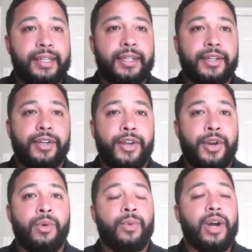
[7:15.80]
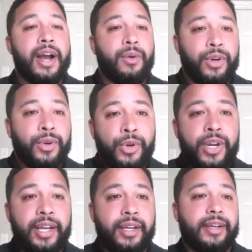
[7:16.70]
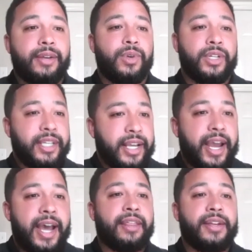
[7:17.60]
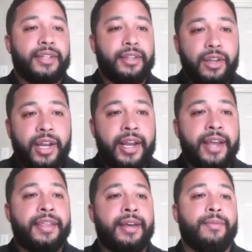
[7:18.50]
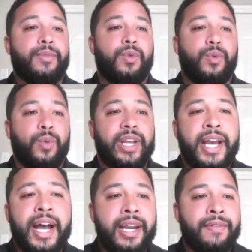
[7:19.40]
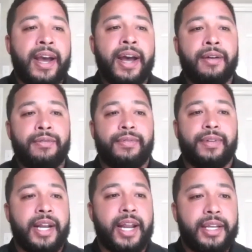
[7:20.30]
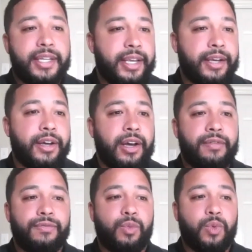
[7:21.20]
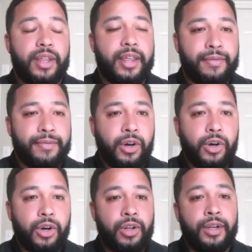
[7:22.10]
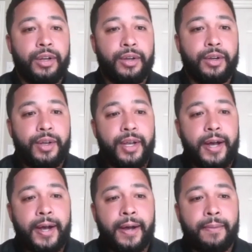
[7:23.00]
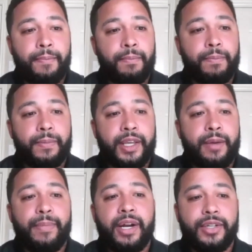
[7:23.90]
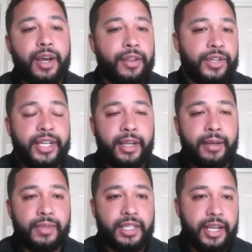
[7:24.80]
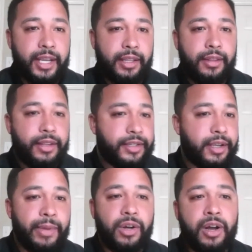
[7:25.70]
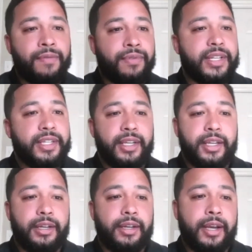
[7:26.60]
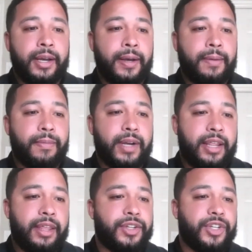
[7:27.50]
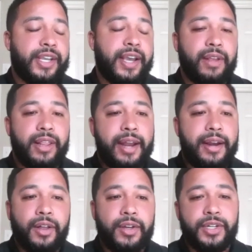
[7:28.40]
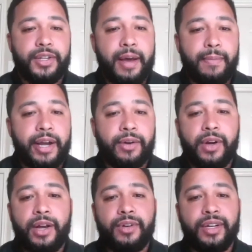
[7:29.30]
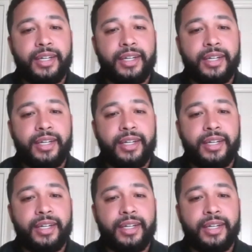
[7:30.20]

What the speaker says: when we're out recruiting and we're seeing athletes and looking at them, we kind of have an idea of where they fall compared to other teams in the Sun Belt Conference. And I think just having that knowledge and that background